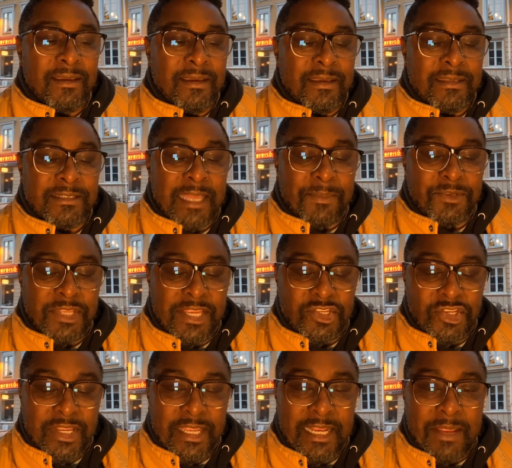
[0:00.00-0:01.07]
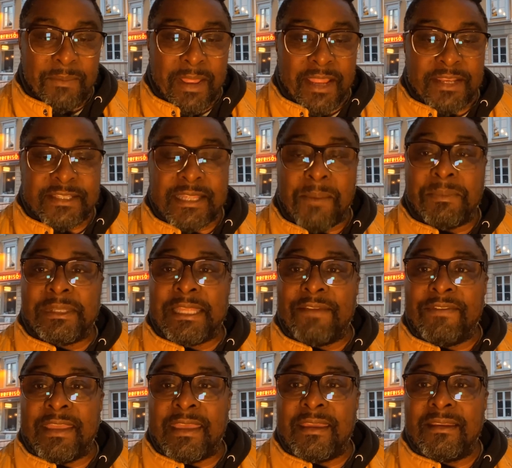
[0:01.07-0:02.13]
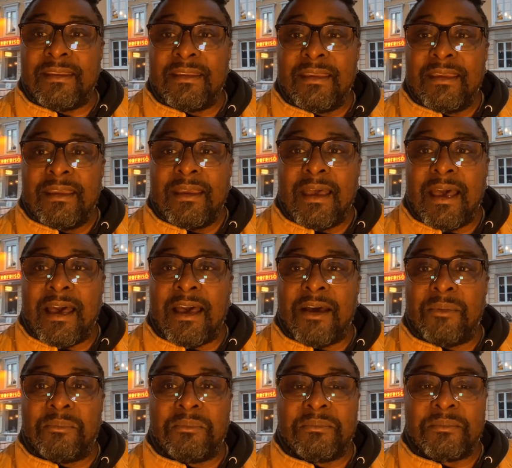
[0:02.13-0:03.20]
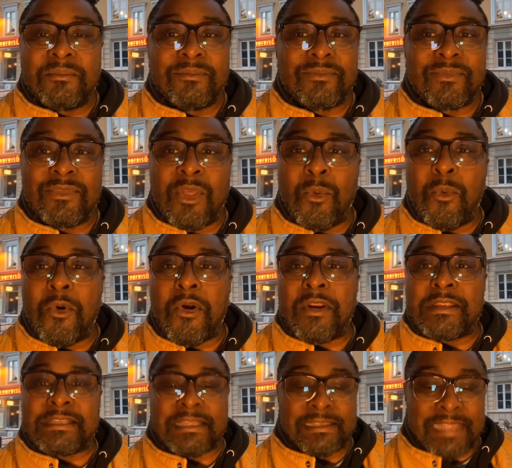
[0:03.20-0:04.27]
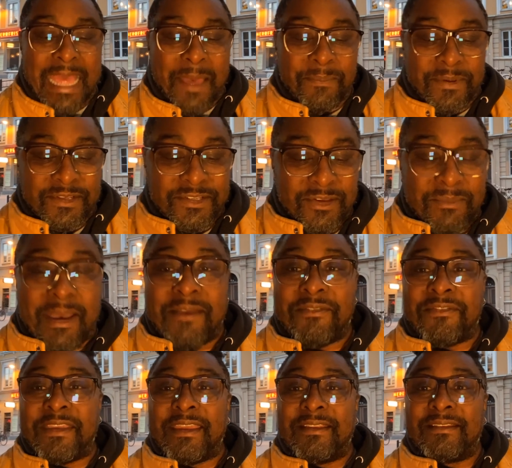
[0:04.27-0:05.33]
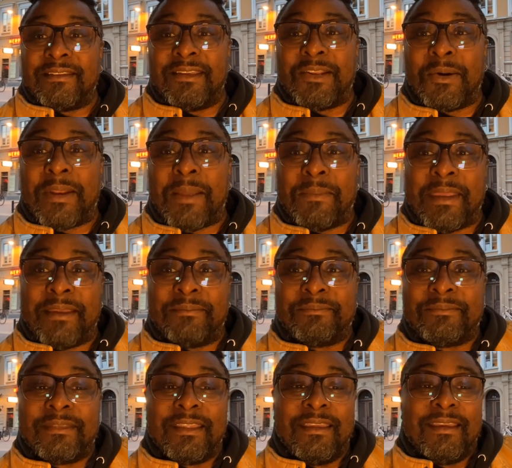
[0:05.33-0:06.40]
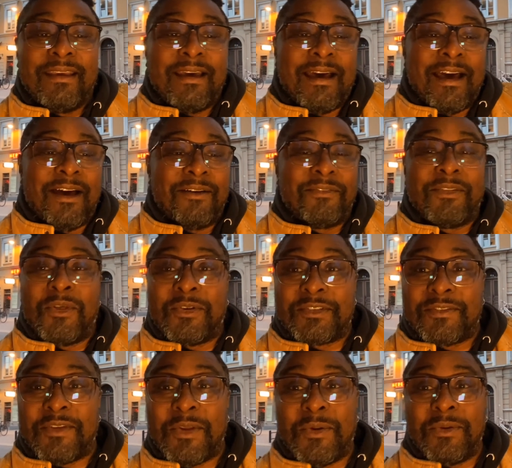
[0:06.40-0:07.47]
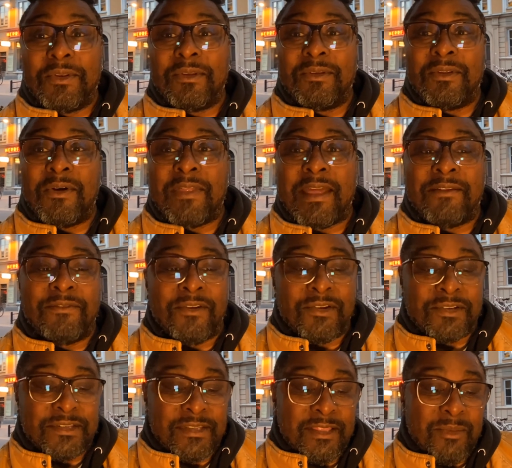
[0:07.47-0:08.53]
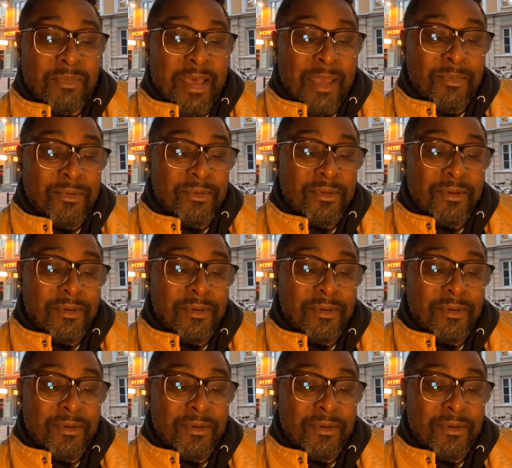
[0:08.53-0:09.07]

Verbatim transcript: stop teaching it. I'm not going to stop living it. Um, the Word is a lamp unto my feet. You know what I mean? Uh, for those of you who know that verse in the Bible.